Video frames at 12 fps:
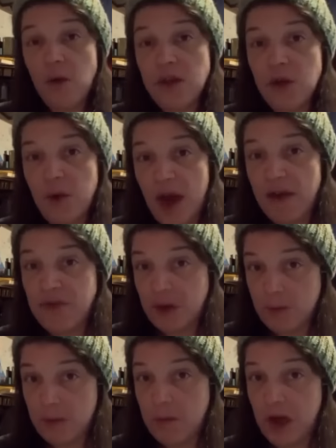you have
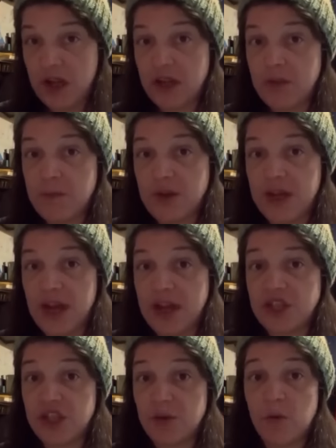human body
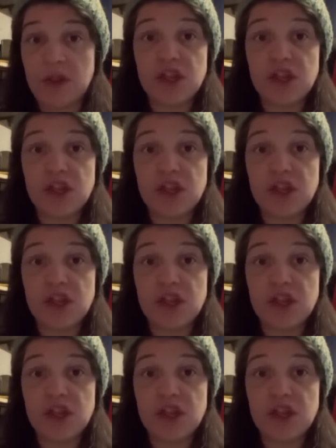communication with a